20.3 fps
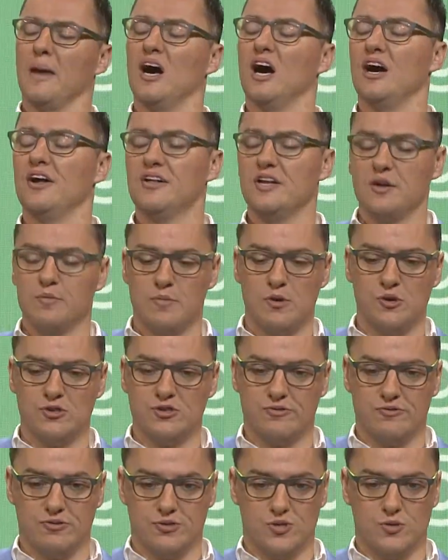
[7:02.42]
I think most
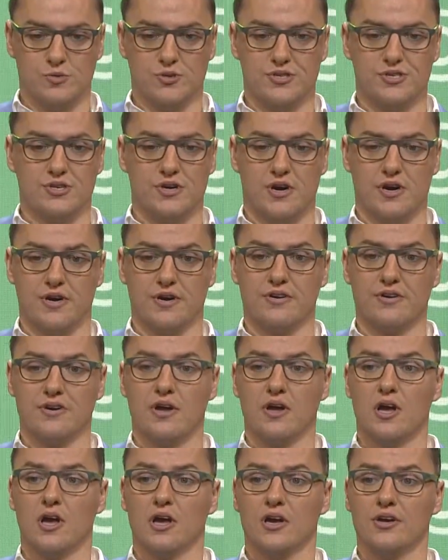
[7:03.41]
of us would start:
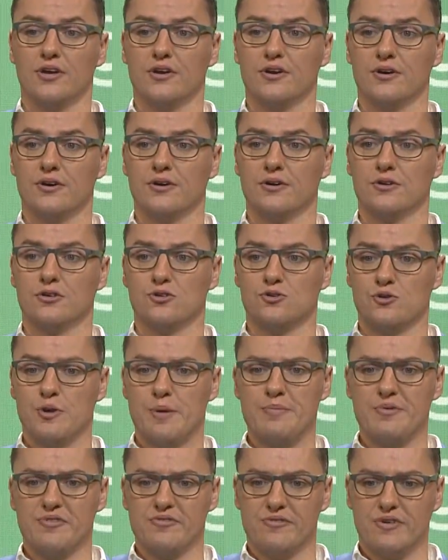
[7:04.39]
your
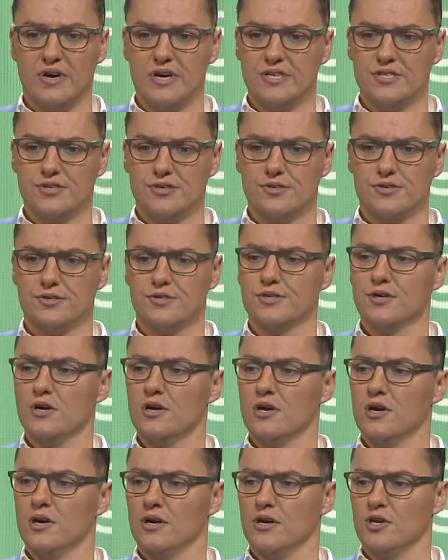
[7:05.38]
TripAdvisors,
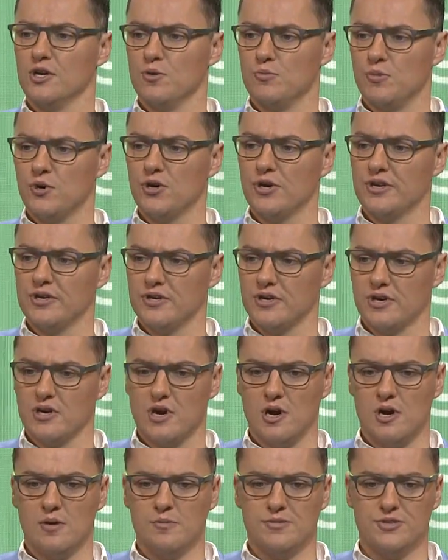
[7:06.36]
your
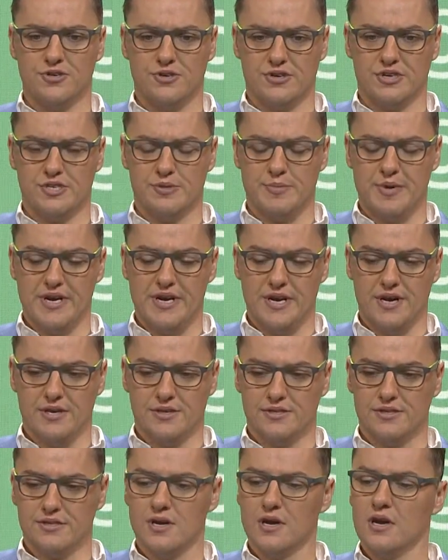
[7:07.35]
Booking.coms, your
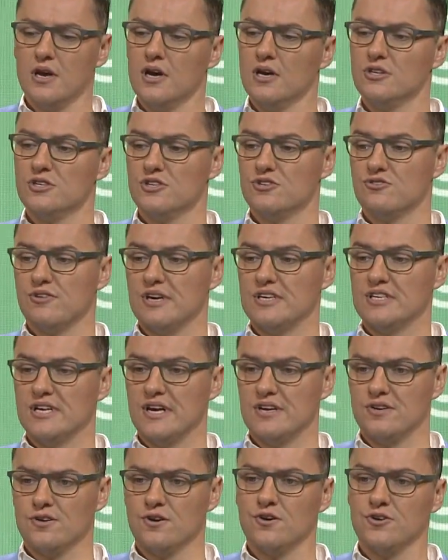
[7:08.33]
Expedias, to try to get
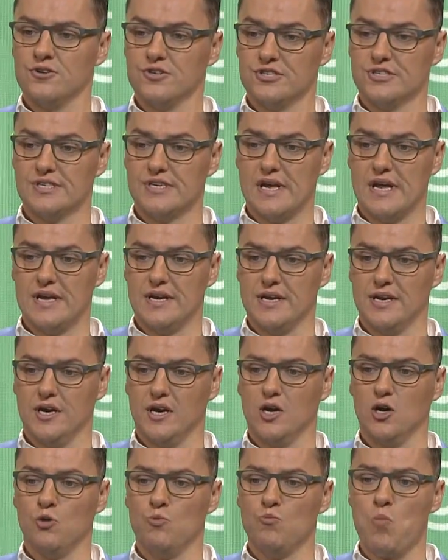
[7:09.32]
an understanding
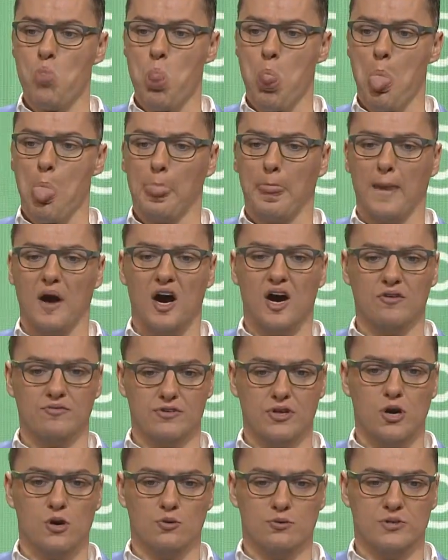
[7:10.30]
of
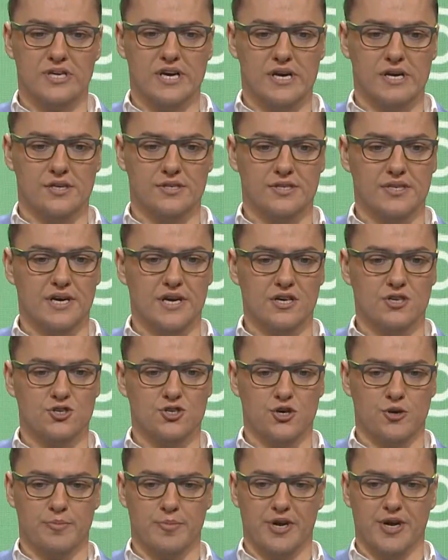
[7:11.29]
the hotels in
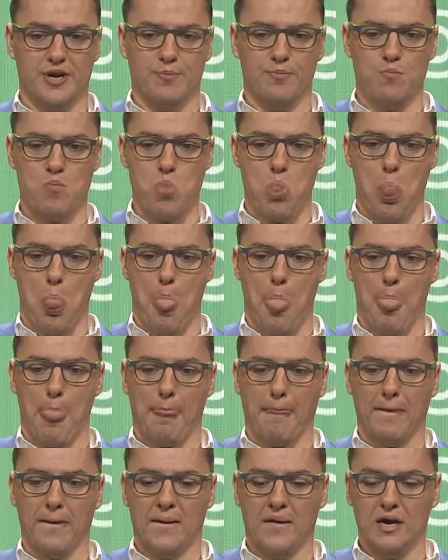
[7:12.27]
Germany.
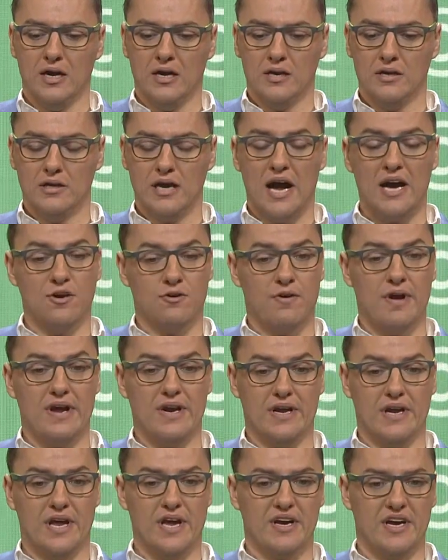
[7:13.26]
And great,
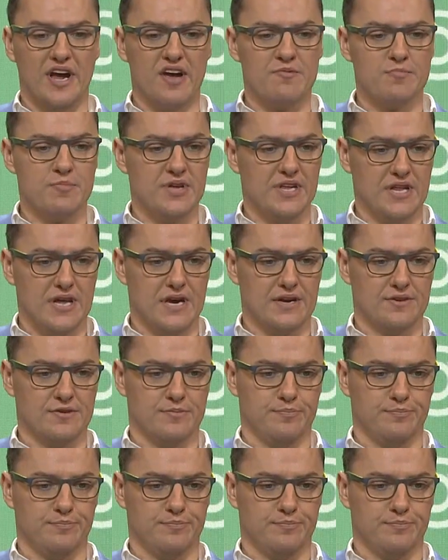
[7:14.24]
it gave me that.